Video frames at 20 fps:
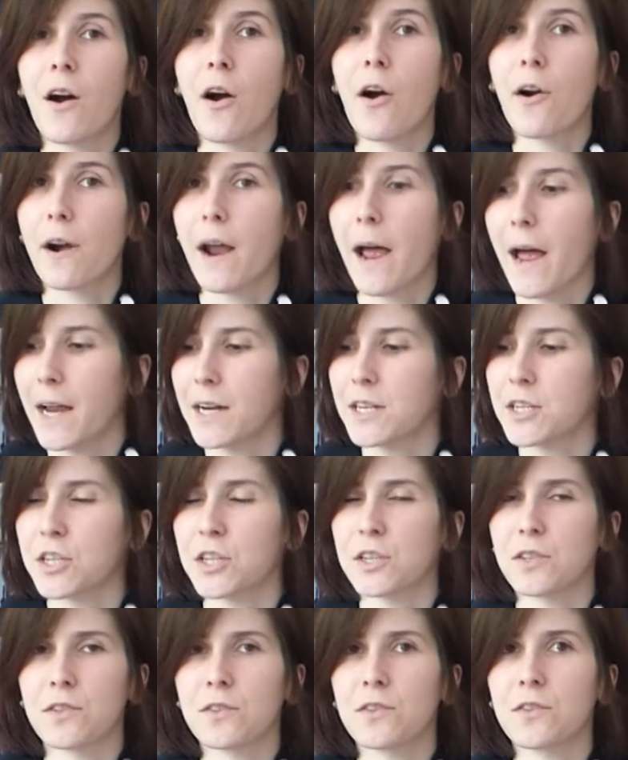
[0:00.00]
our
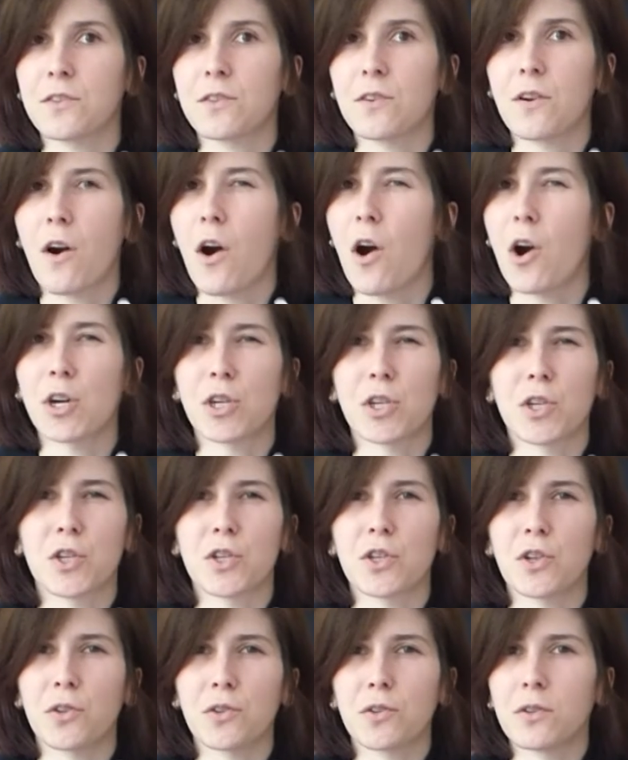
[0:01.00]
actions are
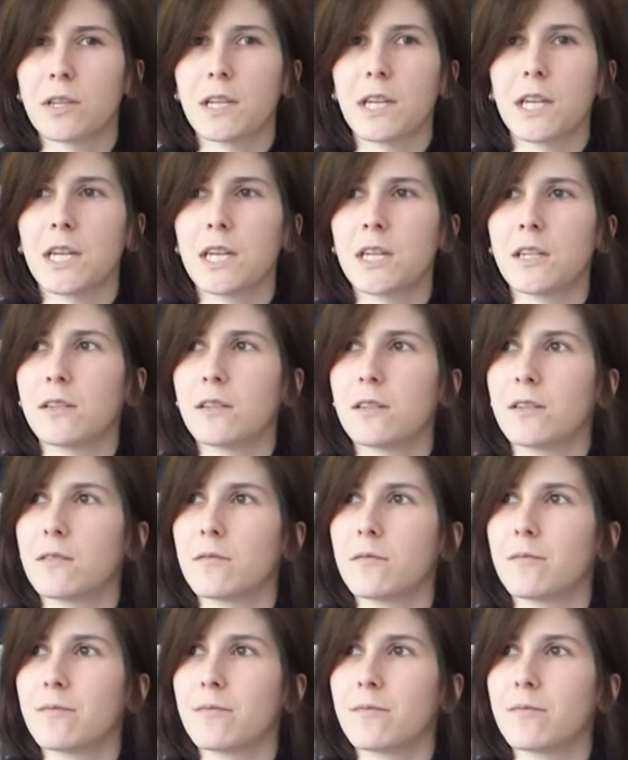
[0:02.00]
totally